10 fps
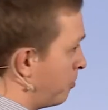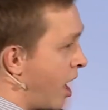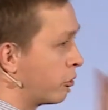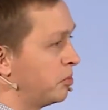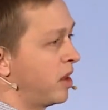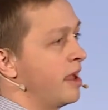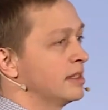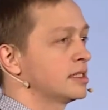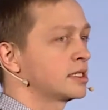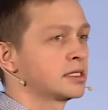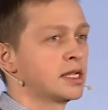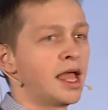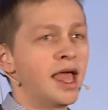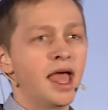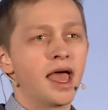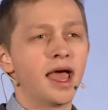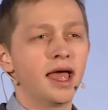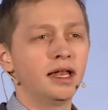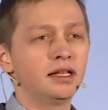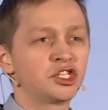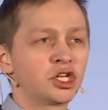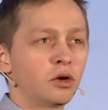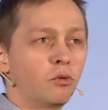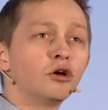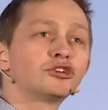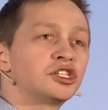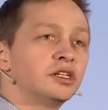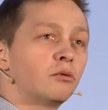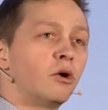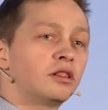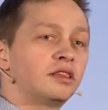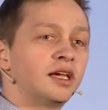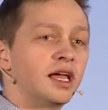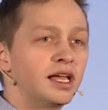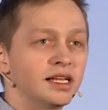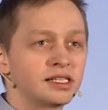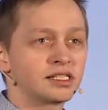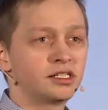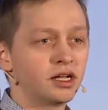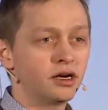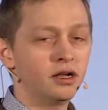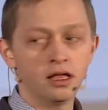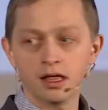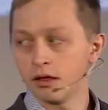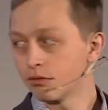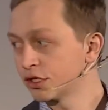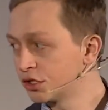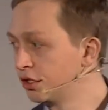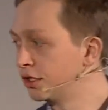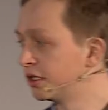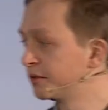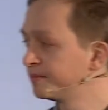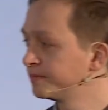power plants. And what is the return?